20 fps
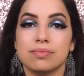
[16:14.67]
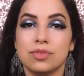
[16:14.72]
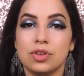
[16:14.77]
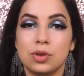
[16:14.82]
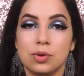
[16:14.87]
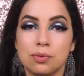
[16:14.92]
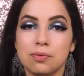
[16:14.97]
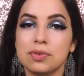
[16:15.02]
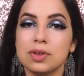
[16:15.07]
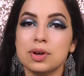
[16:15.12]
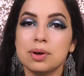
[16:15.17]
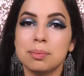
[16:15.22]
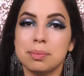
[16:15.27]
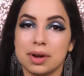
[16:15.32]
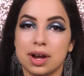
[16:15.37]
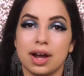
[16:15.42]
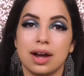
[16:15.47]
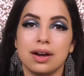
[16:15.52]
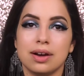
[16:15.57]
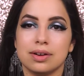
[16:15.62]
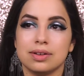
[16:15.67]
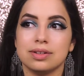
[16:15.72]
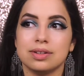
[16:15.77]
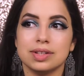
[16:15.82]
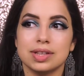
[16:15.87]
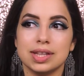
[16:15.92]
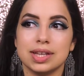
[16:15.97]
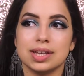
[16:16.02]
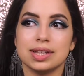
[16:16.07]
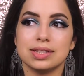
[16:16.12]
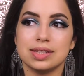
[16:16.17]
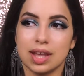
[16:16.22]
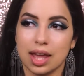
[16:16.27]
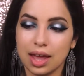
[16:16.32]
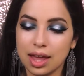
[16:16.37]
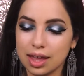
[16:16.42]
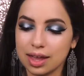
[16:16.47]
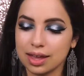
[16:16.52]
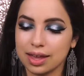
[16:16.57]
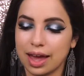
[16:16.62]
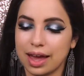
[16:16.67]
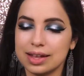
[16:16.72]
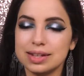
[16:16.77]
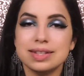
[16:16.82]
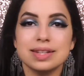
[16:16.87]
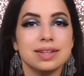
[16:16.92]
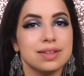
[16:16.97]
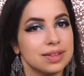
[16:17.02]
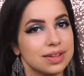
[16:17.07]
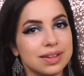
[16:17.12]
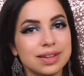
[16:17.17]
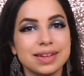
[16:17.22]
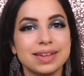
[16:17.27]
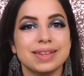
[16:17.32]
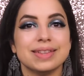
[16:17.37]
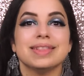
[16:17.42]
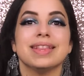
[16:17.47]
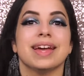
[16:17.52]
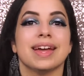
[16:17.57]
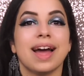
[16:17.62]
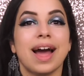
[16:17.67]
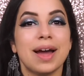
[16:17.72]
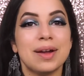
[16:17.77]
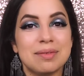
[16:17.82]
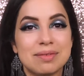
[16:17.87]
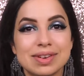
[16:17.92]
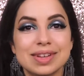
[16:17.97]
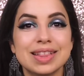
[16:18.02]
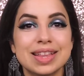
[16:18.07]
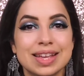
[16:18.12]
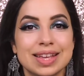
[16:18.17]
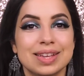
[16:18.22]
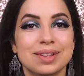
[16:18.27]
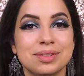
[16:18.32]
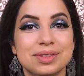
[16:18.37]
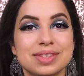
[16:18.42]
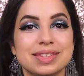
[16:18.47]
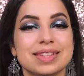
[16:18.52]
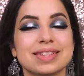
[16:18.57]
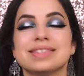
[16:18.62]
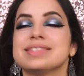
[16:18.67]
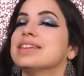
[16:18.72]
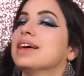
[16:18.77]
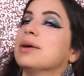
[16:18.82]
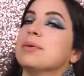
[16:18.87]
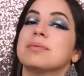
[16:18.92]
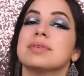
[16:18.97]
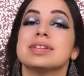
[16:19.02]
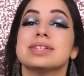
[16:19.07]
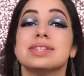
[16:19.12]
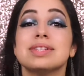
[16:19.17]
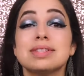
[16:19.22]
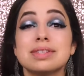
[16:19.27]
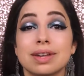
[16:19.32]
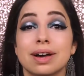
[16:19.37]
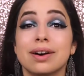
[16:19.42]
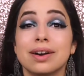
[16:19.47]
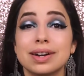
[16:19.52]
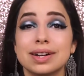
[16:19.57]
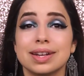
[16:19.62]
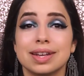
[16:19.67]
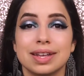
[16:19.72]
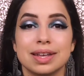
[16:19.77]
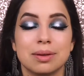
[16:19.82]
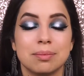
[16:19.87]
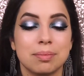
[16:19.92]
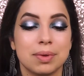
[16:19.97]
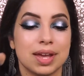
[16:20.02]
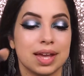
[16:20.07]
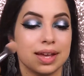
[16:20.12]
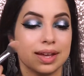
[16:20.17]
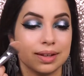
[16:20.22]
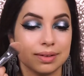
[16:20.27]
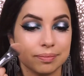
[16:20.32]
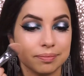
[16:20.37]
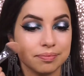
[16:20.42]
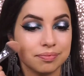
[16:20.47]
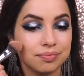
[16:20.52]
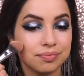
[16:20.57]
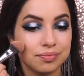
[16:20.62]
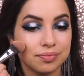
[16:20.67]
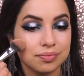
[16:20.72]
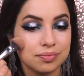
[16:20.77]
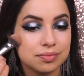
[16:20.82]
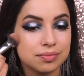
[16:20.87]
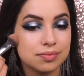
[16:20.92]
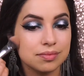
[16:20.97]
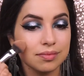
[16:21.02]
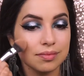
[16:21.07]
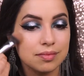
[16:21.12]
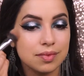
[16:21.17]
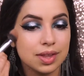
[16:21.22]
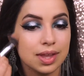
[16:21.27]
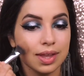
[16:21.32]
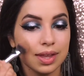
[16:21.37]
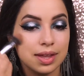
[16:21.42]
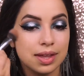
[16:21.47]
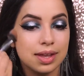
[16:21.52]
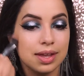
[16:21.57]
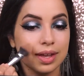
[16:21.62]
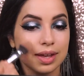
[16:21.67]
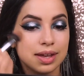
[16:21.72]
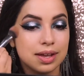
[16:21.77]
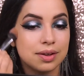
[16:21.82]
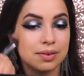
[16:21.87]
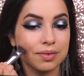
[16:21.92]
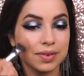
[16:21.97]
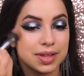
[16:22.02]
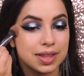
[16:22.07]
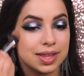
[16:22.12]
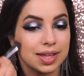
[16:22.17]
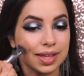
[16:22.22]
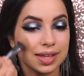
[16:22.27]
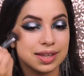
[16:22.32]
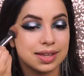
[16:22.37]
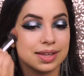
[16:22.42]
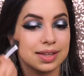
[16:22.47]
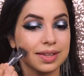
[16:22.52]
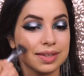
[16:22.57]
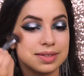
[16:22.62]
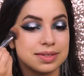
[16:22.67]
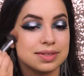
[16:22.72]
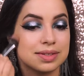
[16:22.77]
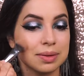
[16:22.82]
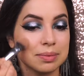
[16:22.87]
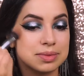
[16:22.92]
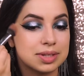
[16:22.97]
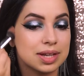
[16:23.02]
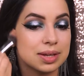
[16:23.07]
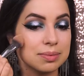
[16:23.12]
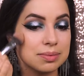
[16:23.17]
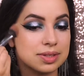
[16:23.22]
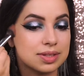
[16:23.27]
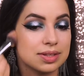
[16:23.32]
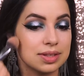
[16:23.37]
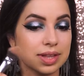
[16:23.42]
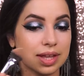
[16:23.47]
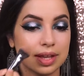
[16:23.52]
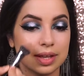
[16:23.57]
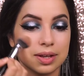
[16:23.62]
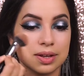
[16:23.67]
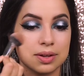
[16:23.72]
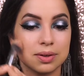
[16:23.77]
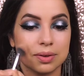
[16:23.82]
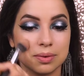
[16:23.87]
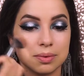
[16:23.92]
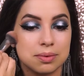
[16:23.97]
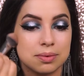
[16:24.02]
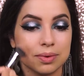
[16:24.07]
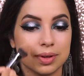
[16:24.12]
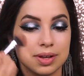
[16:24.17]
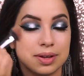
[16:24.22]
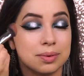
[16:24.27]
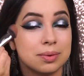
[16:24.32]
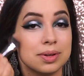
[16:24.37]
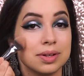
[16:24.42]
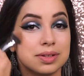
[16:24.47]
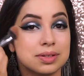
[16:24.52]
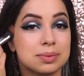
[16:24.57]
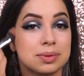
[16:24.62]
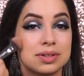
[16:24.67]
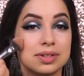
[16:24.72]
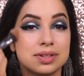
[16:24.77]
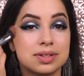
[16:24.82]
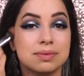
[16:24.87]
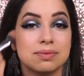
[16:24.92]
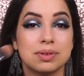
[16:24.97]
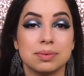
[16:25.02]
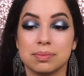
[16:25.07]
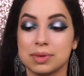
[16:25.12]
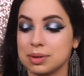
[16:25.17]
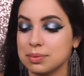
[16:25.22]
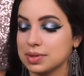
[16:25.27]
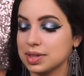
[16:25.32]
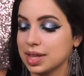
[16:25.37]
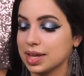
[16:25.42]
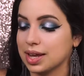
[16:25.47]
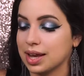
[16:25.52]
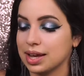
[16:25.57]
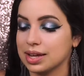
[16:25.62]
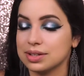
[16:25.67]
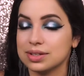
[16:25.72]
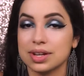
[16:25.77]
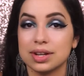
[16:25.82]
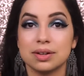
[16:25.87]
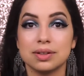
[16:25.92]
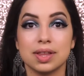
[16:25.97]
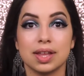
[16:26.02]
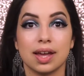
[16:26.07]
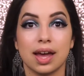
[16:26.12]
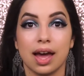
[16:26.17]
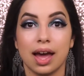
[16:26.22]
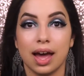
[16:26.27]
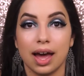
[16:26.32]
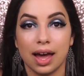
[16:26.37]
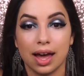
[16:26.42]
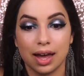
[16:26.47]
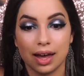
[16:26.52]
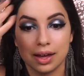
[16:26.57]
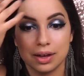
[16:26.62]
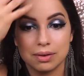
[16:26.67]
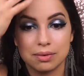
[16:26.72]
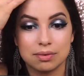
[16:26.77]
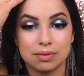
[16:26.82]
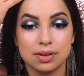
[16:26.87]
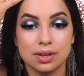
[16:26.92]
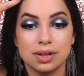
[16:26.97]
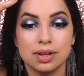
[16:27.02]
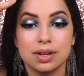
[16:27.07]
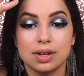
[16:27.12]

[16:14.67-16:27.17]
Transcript: you feel proud. You're like, dang, I did good. Like, I really used this up, because it's hard to hit pan. It really is. Sometimes, like, you know, well, especially for me with like eyeshadow, like, I have